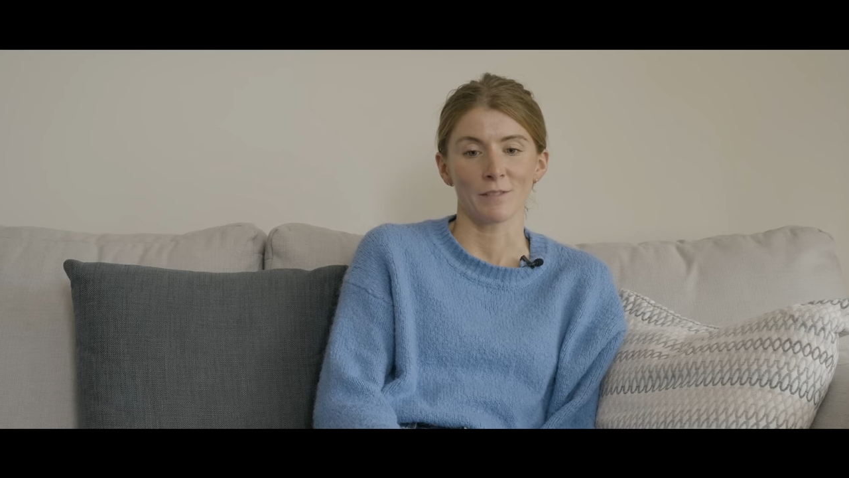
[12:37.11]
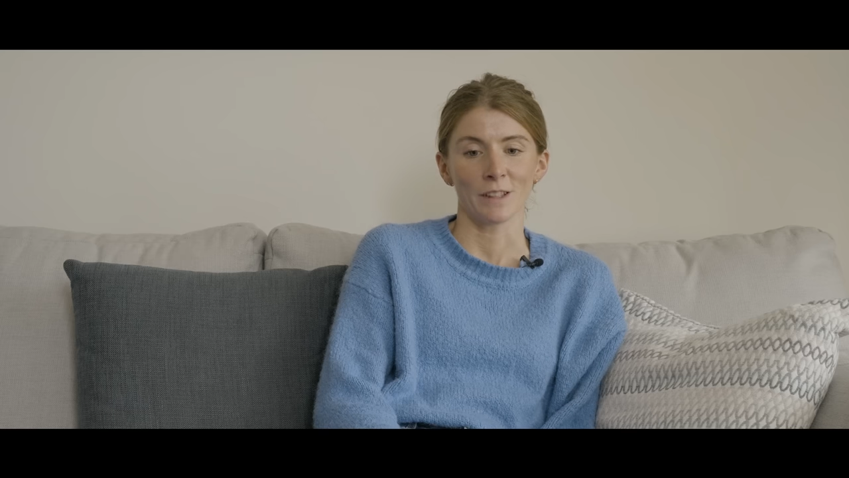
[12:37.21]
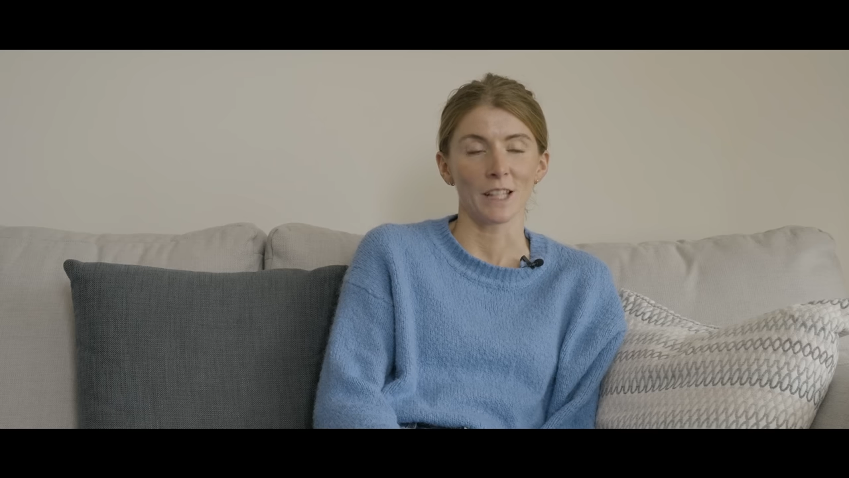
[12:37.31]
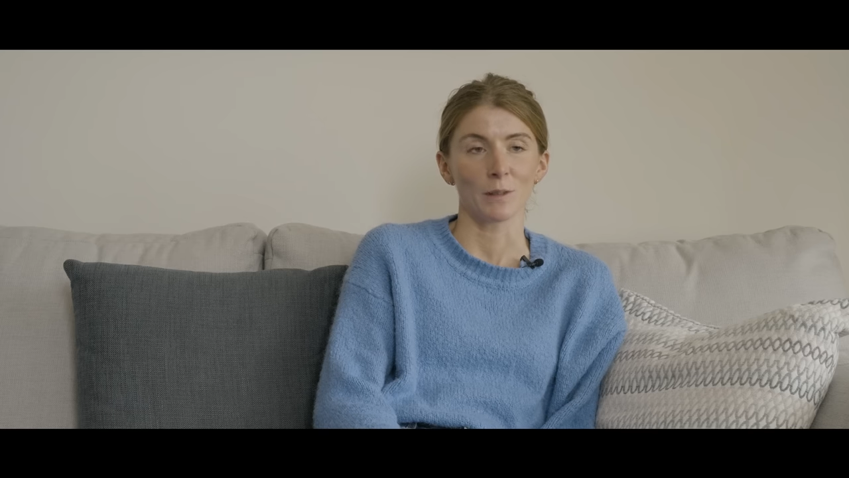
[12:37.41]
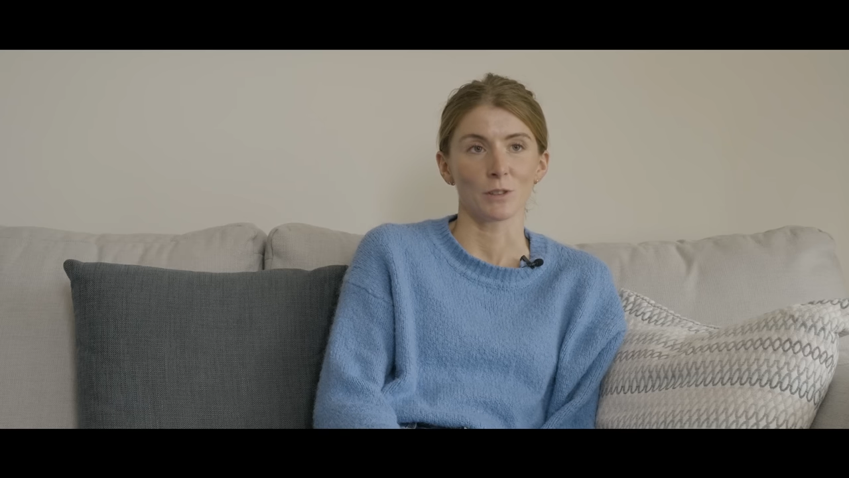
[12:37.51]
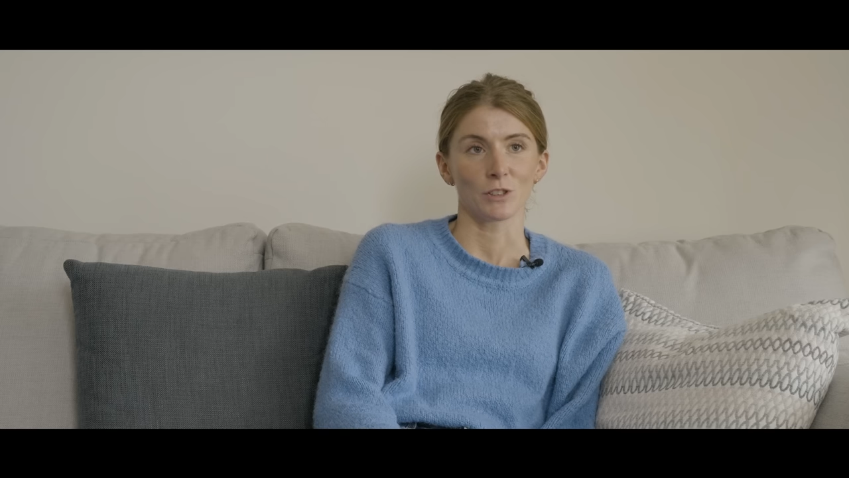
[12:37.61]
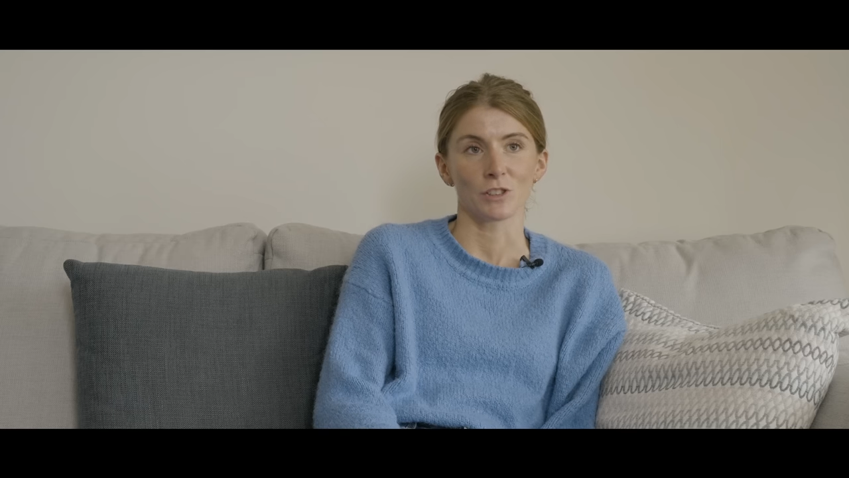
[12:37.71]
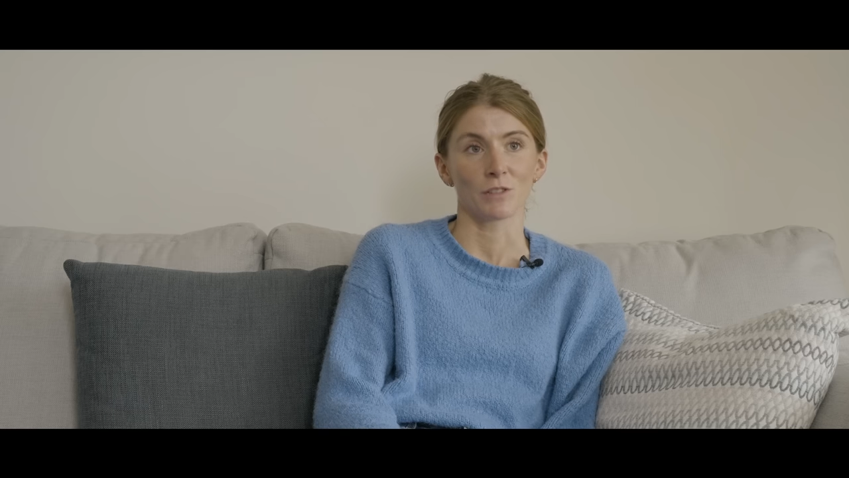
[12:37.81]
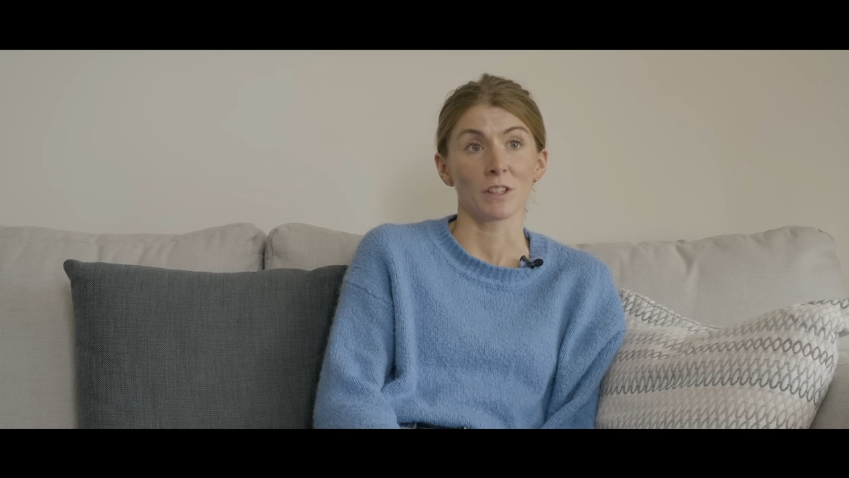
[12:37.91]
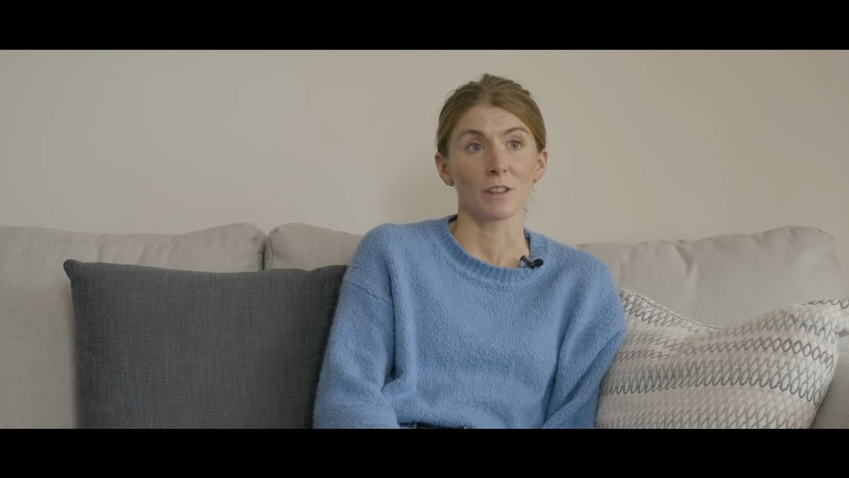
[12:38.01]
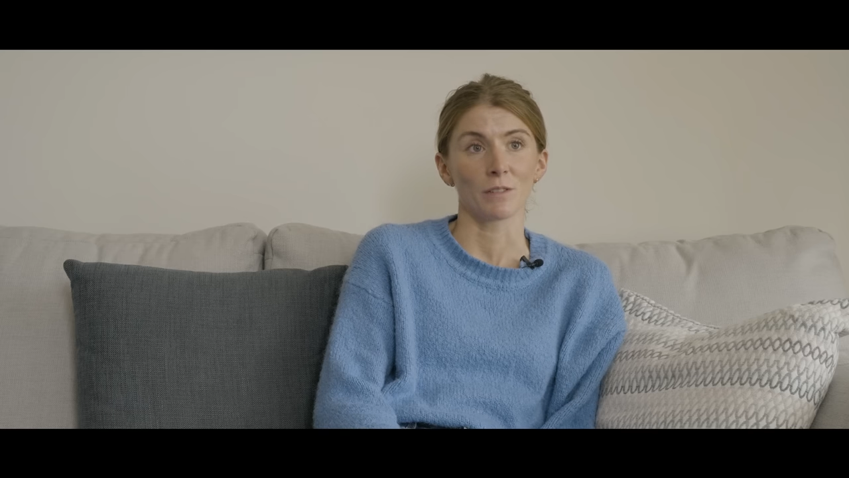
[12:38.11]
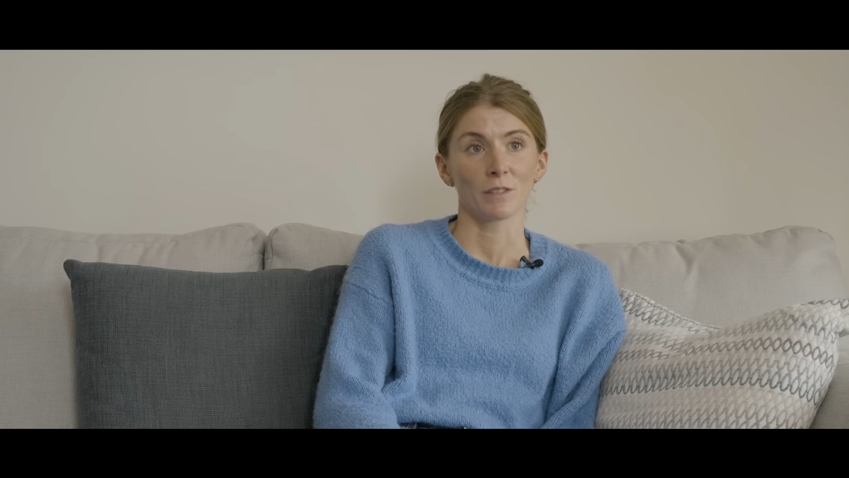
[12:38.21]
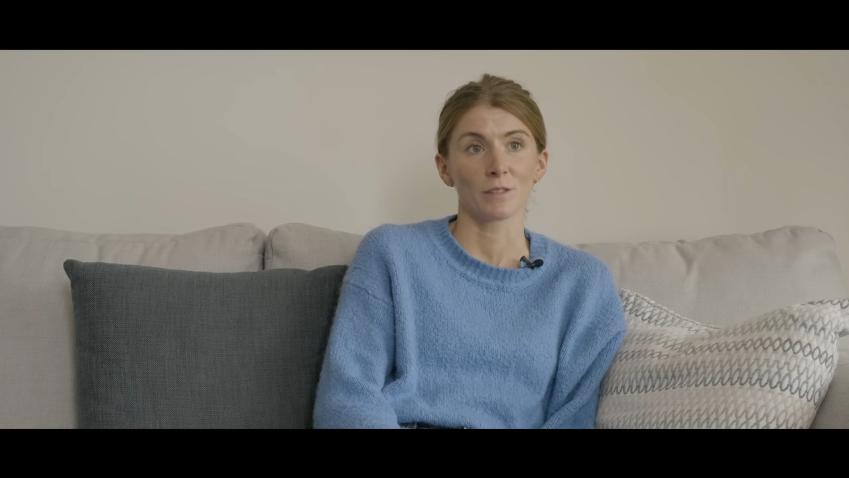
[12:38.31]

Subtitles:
feeling was just relief.